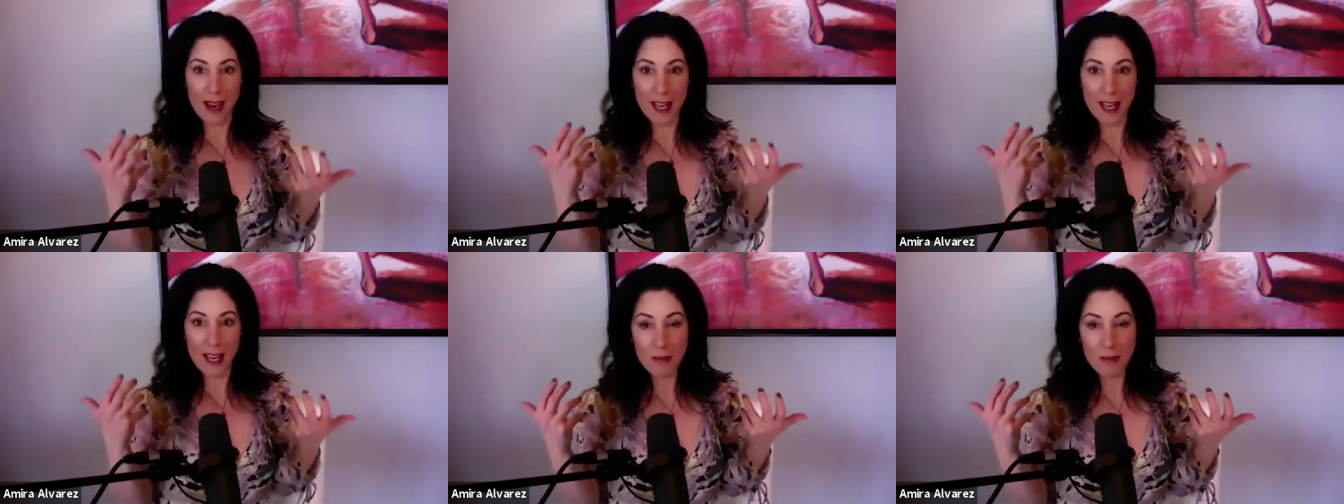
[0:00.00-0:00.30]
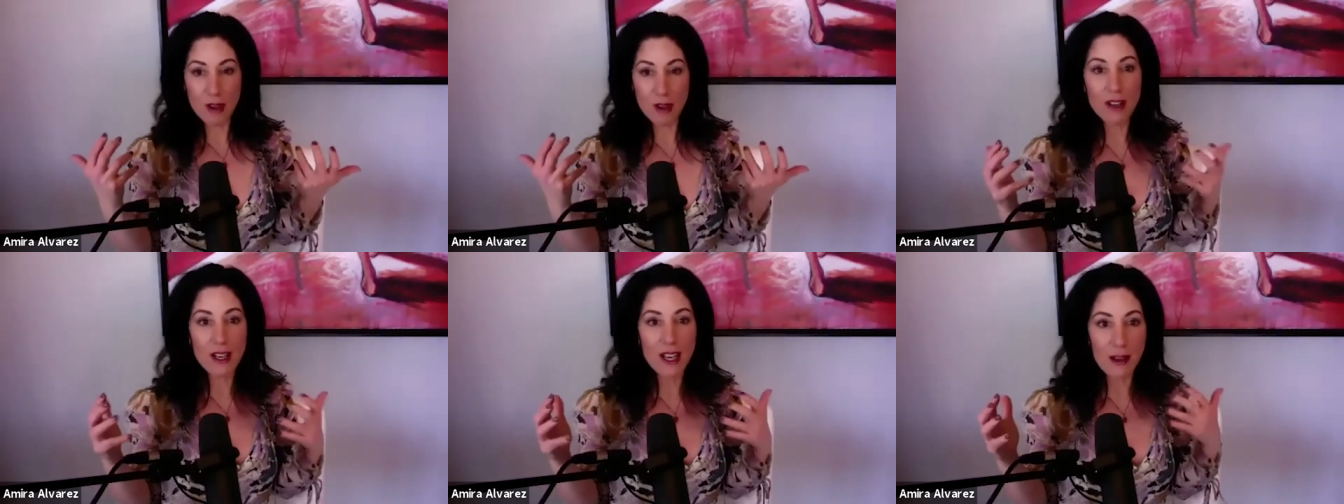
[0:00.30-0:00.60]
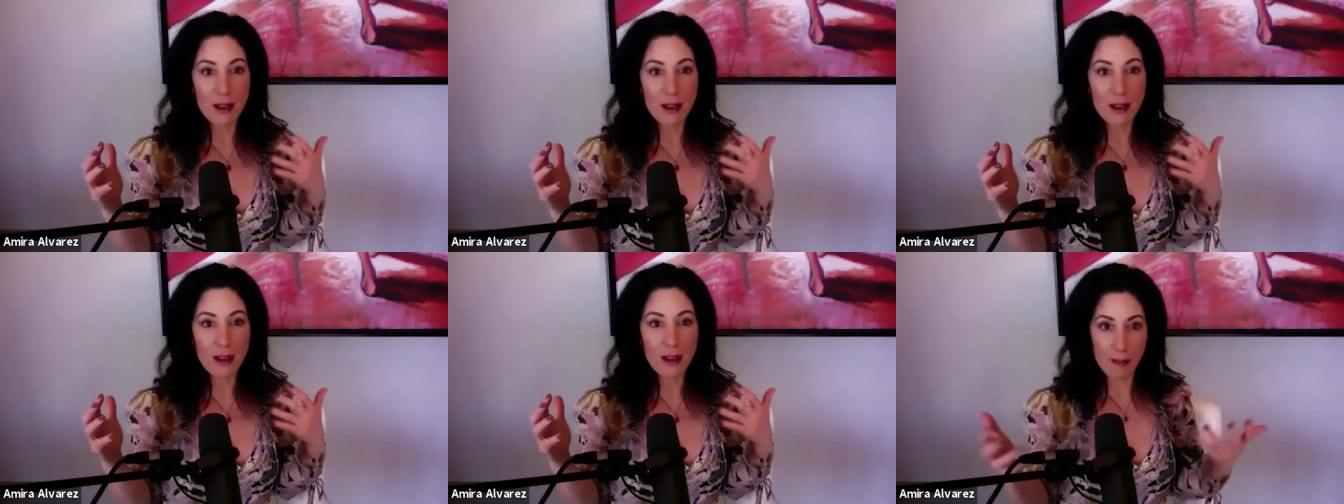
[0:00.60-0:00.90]
my
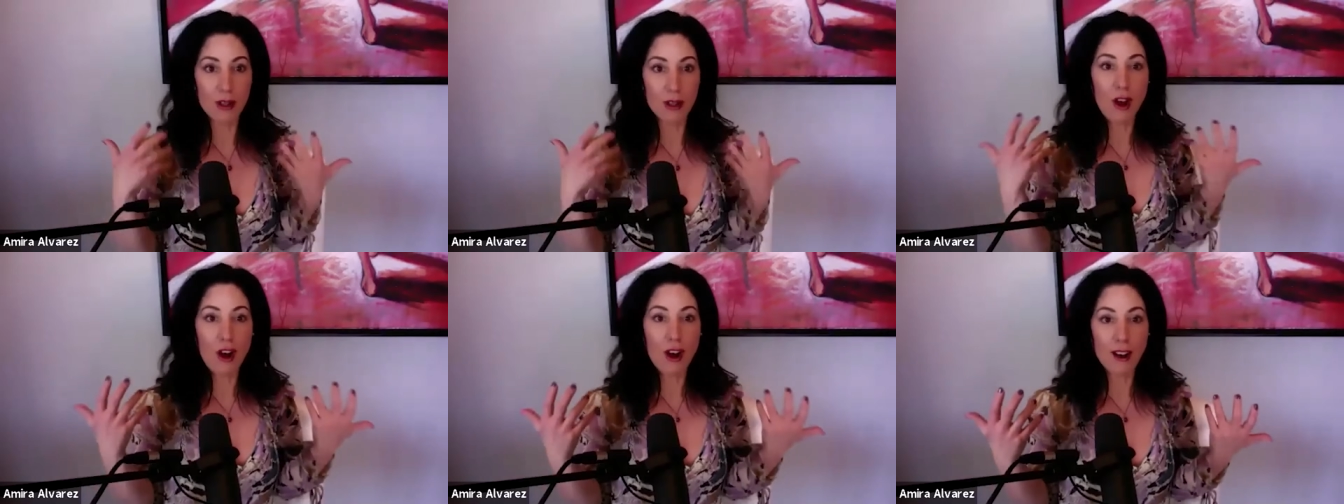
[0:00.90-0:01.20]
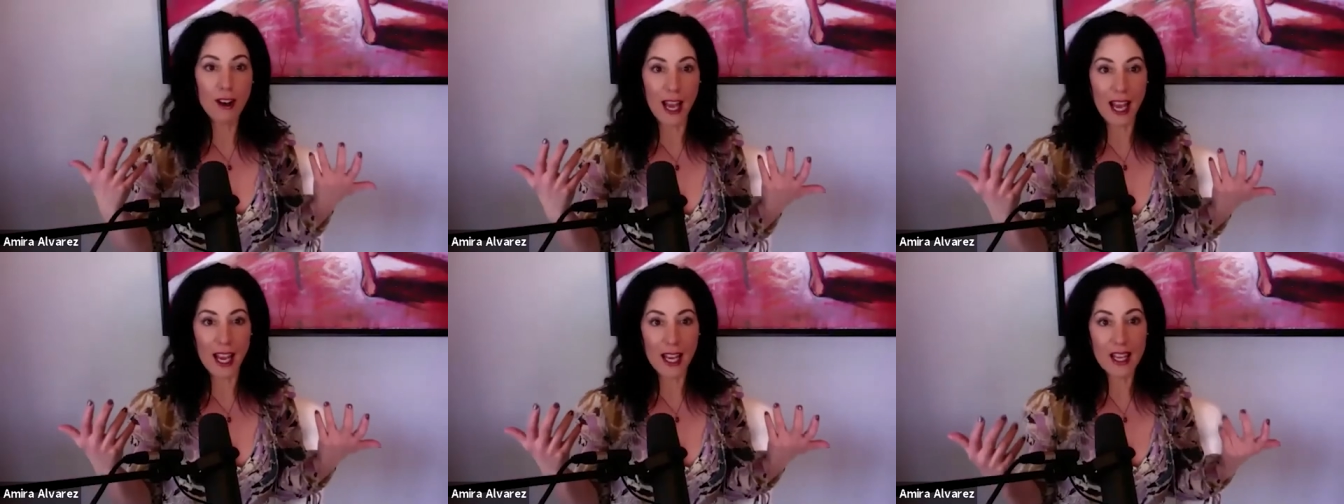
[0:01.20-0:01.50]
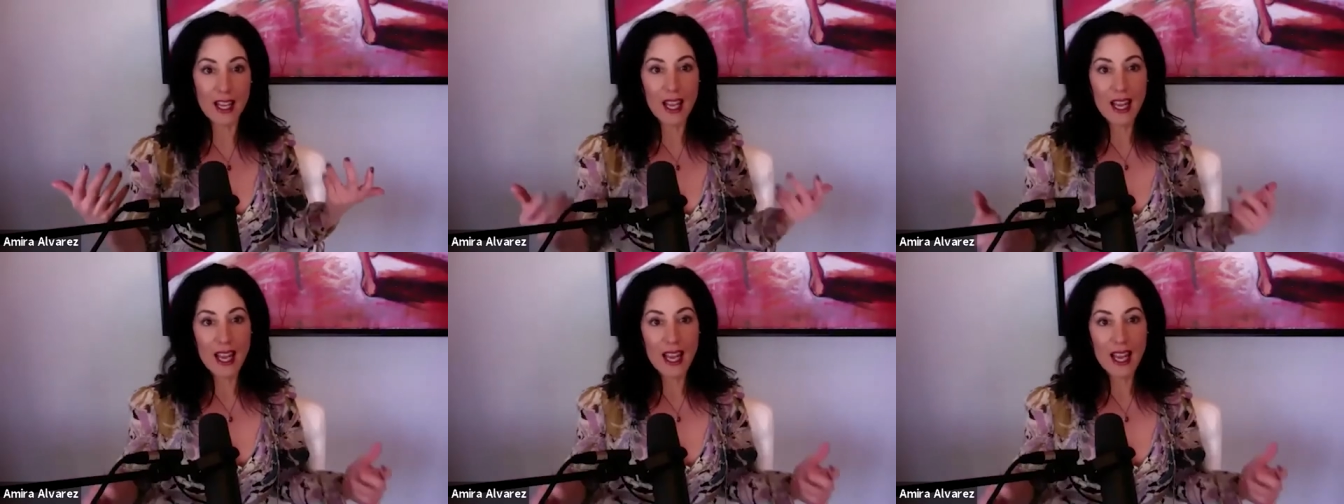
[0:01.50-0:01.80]
community, my
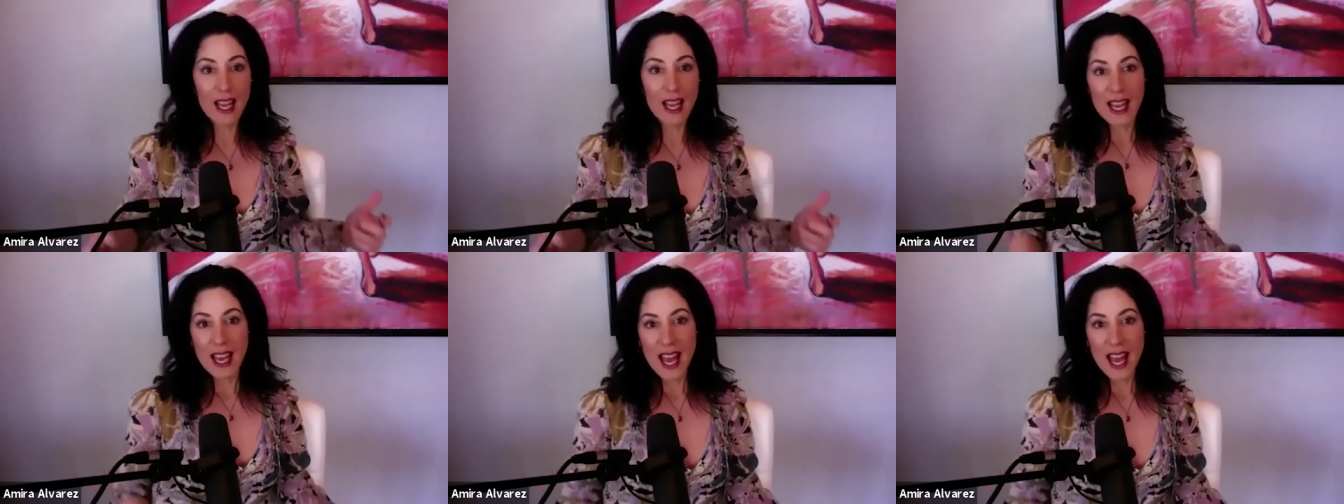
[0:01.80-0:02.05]
belonging.